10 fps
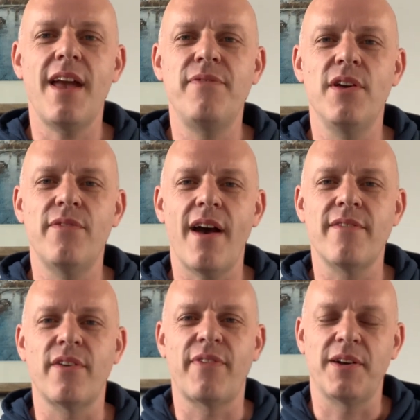if you've
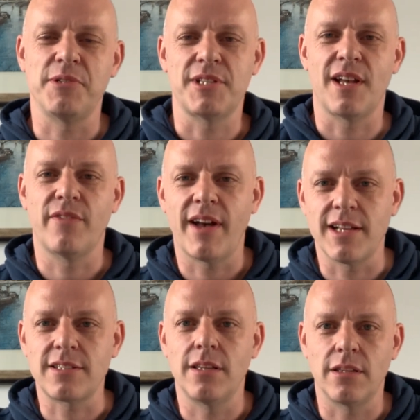ever found yourself
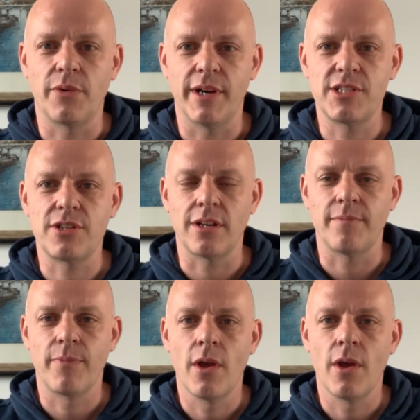asking the question,